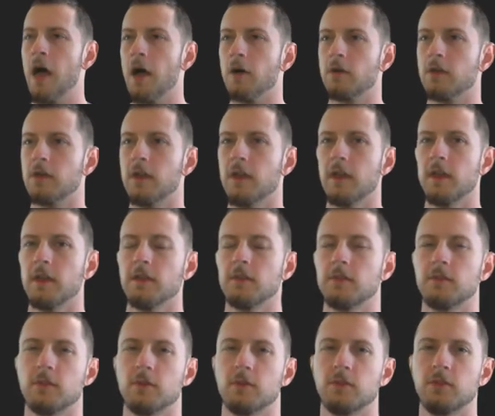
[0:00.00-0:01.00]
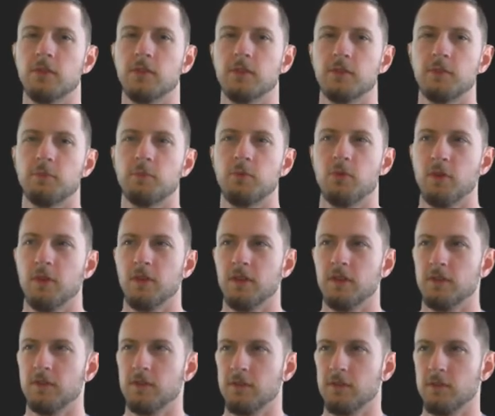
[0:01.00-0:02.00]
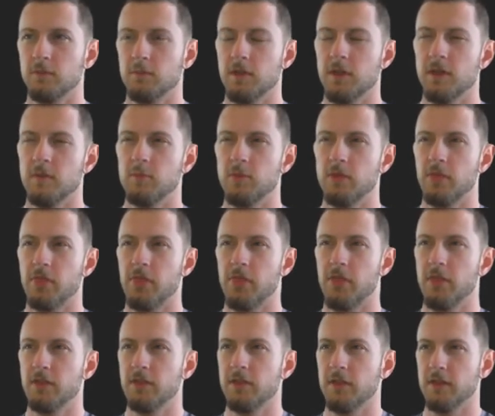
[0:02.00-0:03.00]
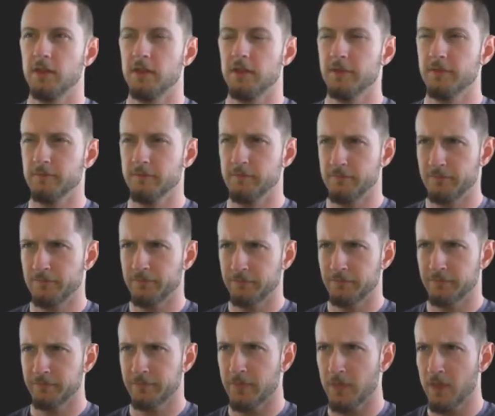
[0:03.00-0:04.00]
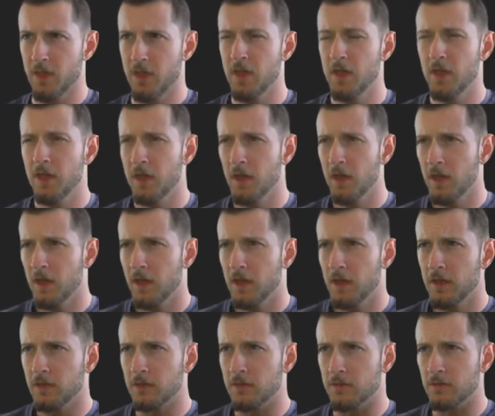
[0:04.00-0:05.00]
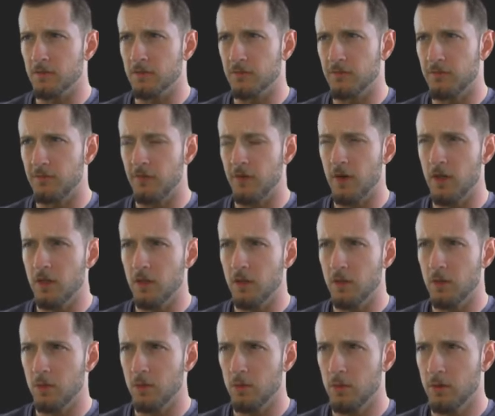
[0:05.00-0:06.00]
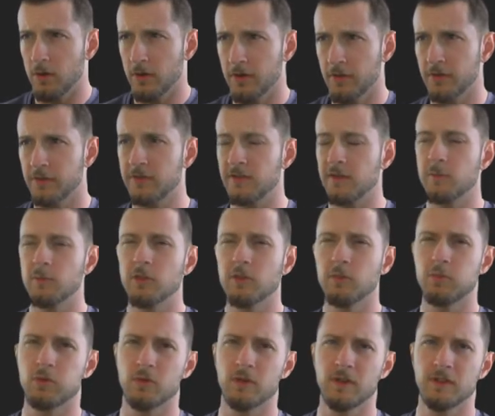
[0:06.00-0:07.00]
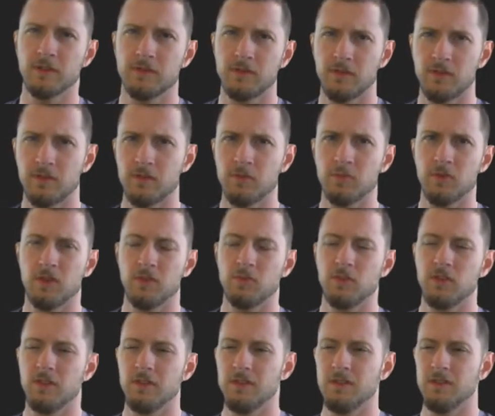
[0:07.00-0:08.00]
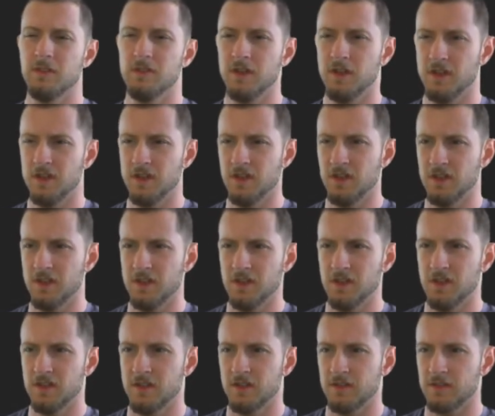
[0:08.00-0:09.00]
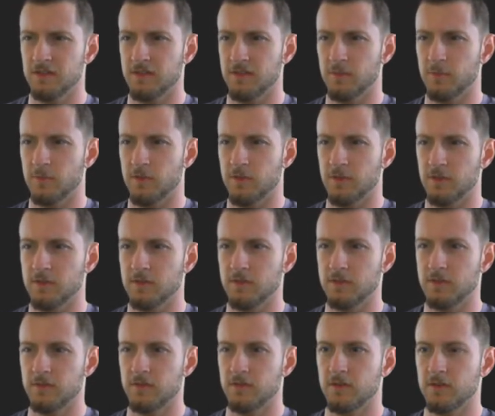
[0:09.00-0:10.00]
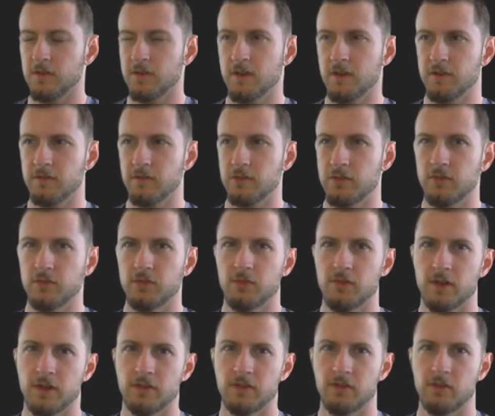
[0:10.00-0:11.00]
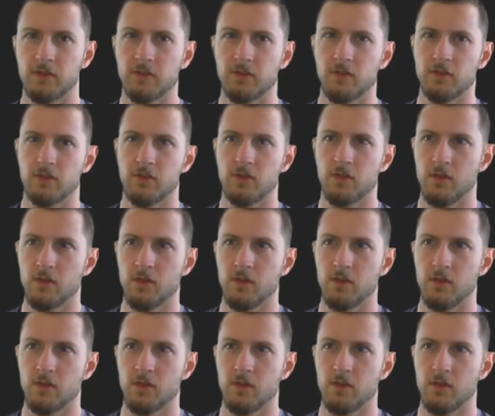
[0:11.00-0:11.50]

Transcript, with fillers: Okay, so at this point, you may be thinking you can follow some of the points. Maybe some things are kind of a stretch,